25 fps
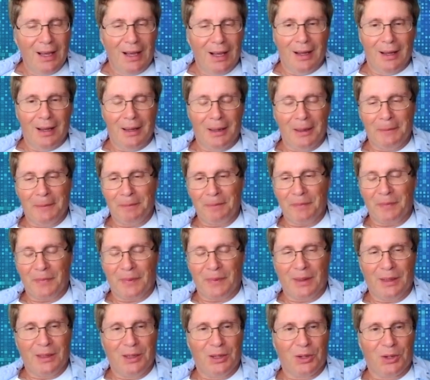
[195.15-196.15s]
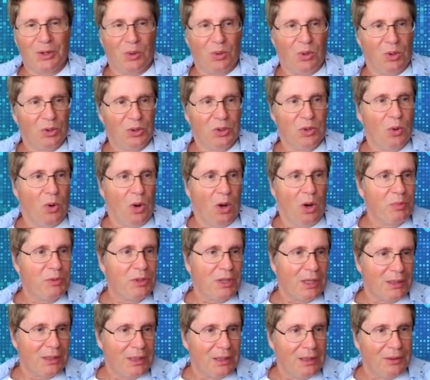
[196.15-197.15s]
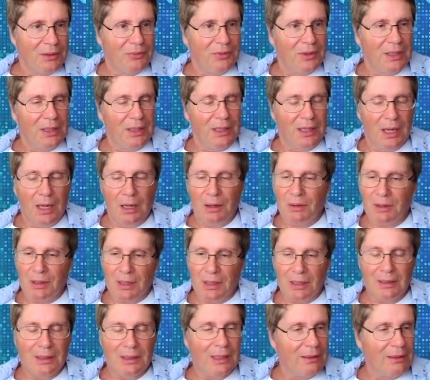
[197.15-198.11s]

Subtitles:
Or new object in the area,